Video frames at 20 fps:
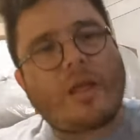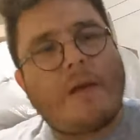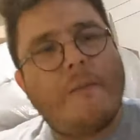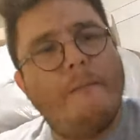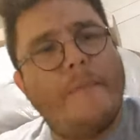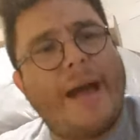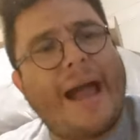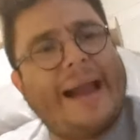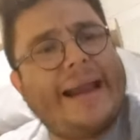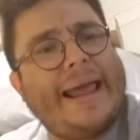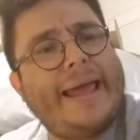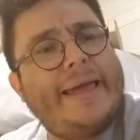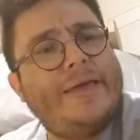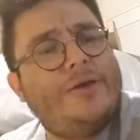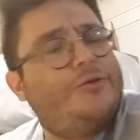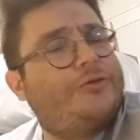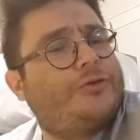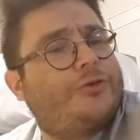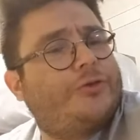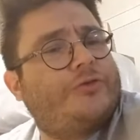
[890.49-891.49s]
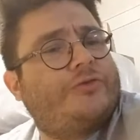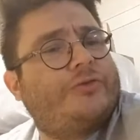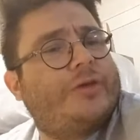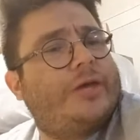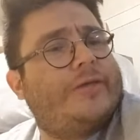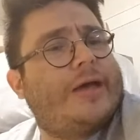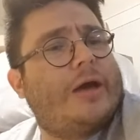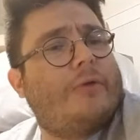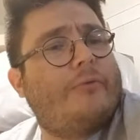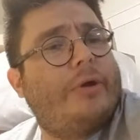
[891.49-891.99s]
Manet used to say
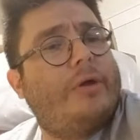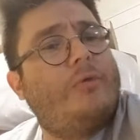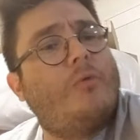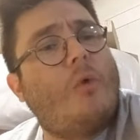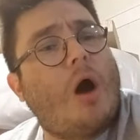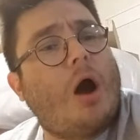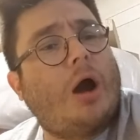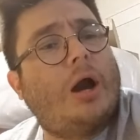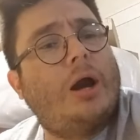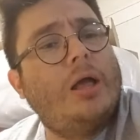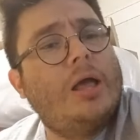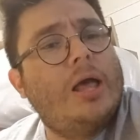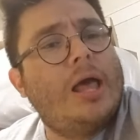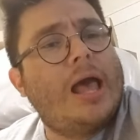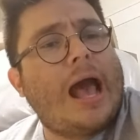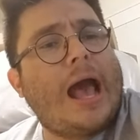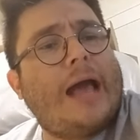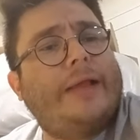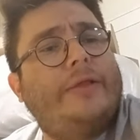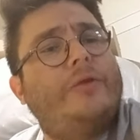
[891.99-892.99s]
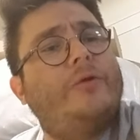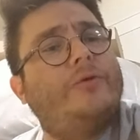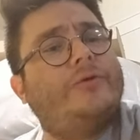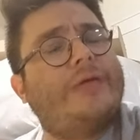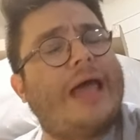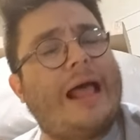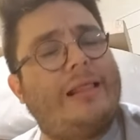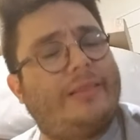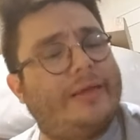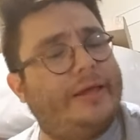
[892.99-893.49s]
that Renoir had no
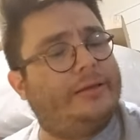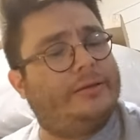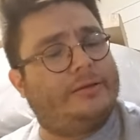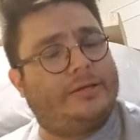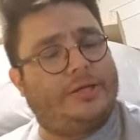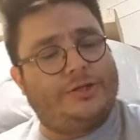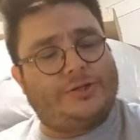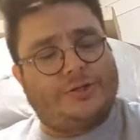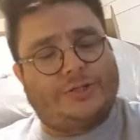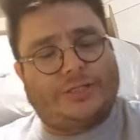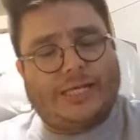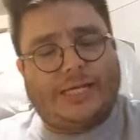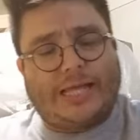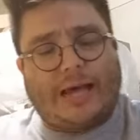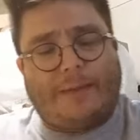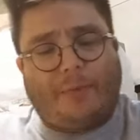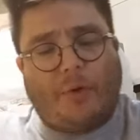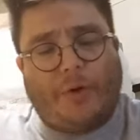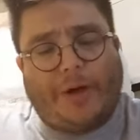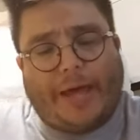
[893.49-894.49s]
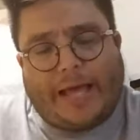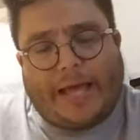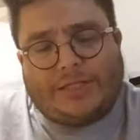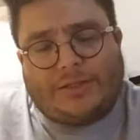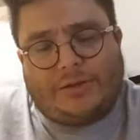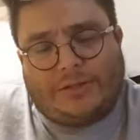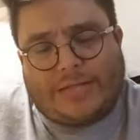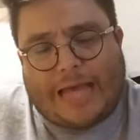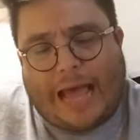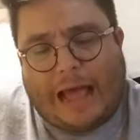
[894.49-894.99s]
talent. He used to say that boy has
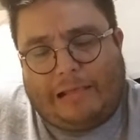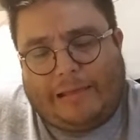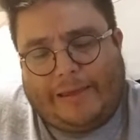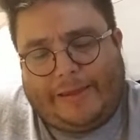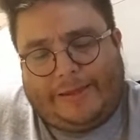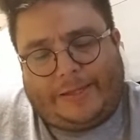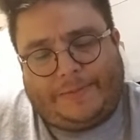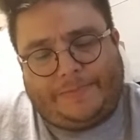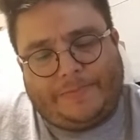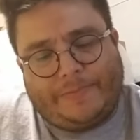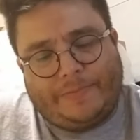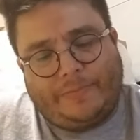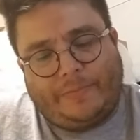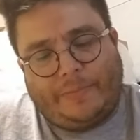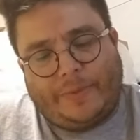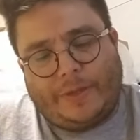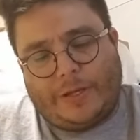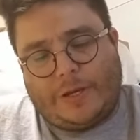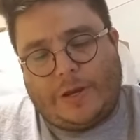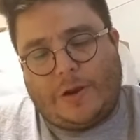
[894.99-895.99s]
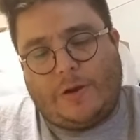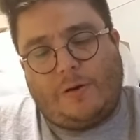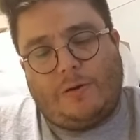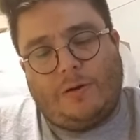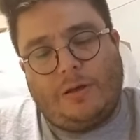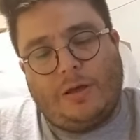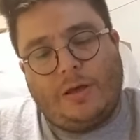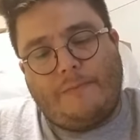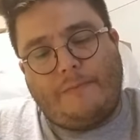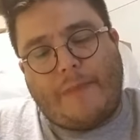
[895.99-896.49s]
no talent. You know?
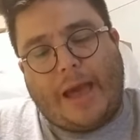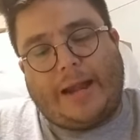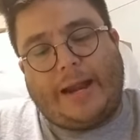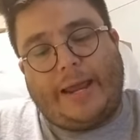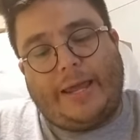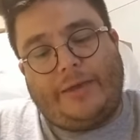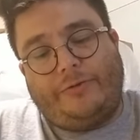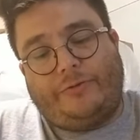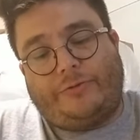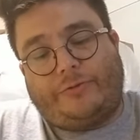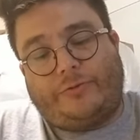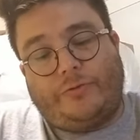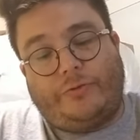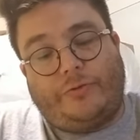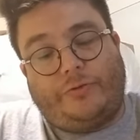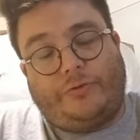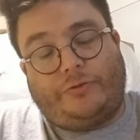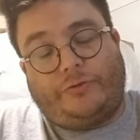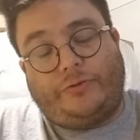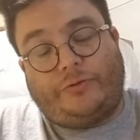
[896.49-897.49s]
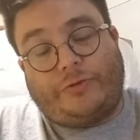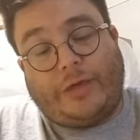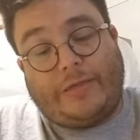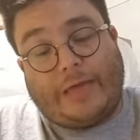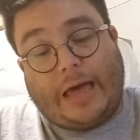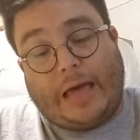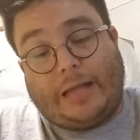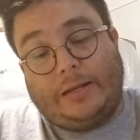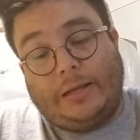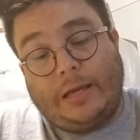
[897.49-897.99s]
Manet used to say
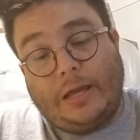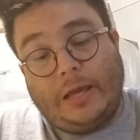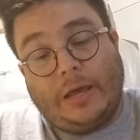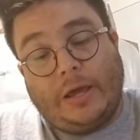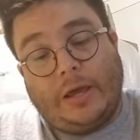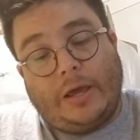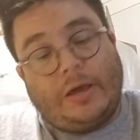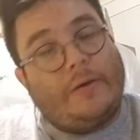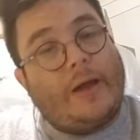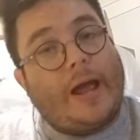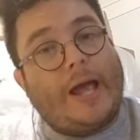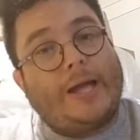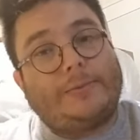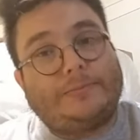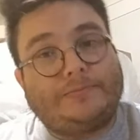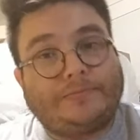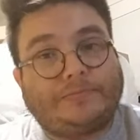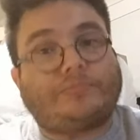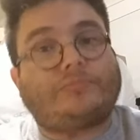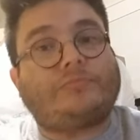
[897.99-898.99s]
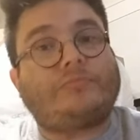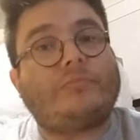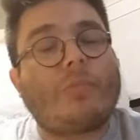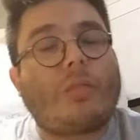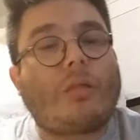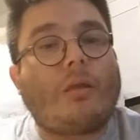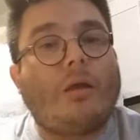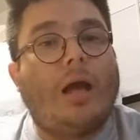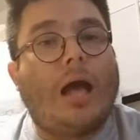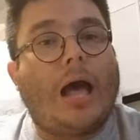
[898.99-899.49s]
that, right?
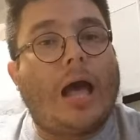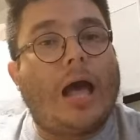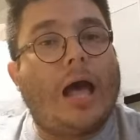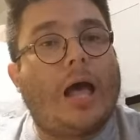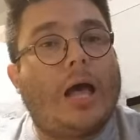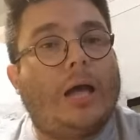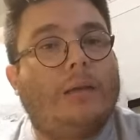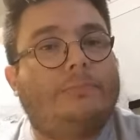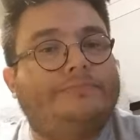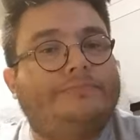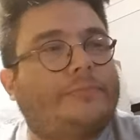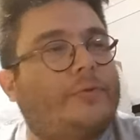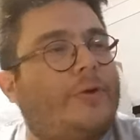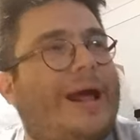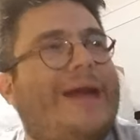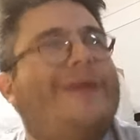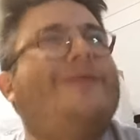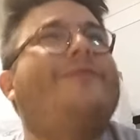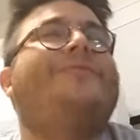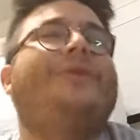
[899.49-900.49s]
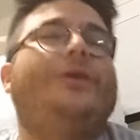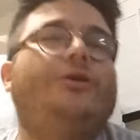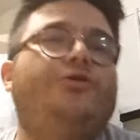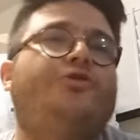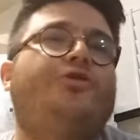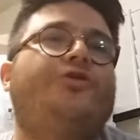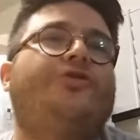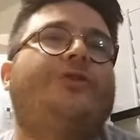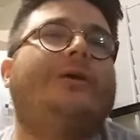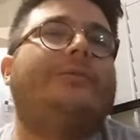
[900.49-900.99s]
Well, I don't know if he
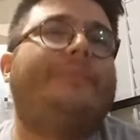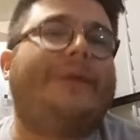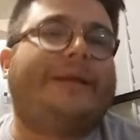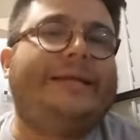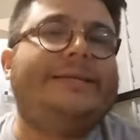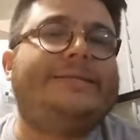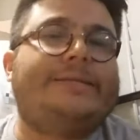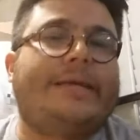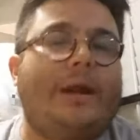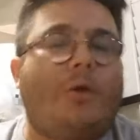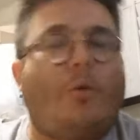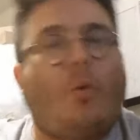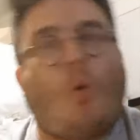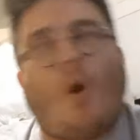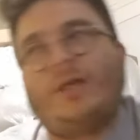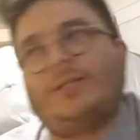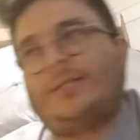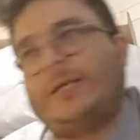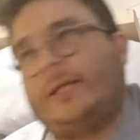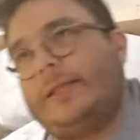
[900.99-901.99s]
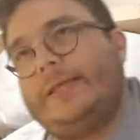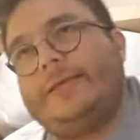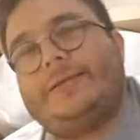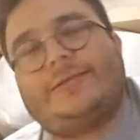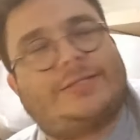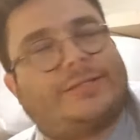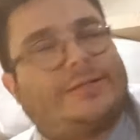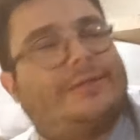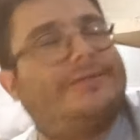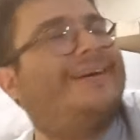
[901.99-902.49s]
used to say that, but he said it once at
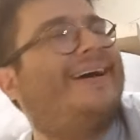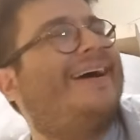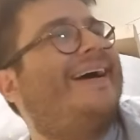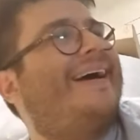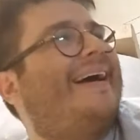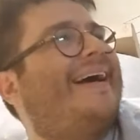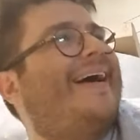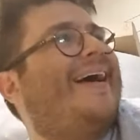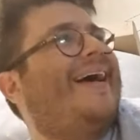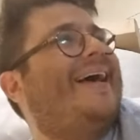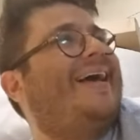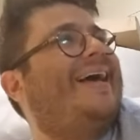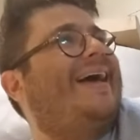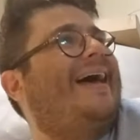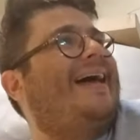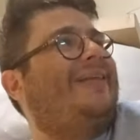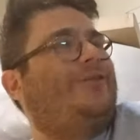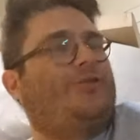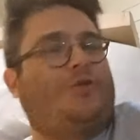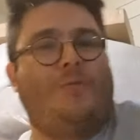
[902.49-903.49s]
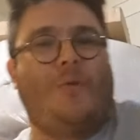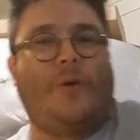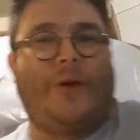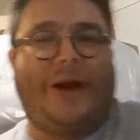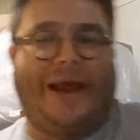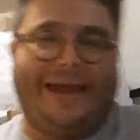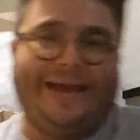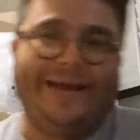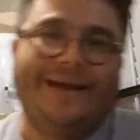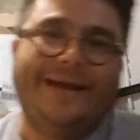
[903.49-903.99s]
least. To
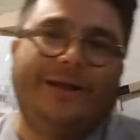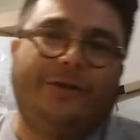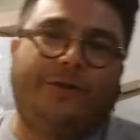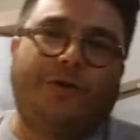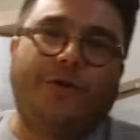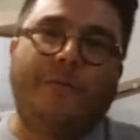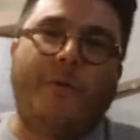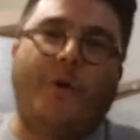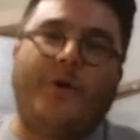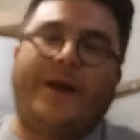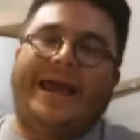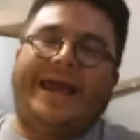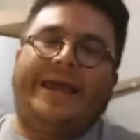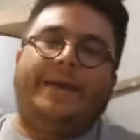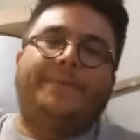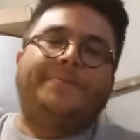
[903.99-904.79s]
Monet.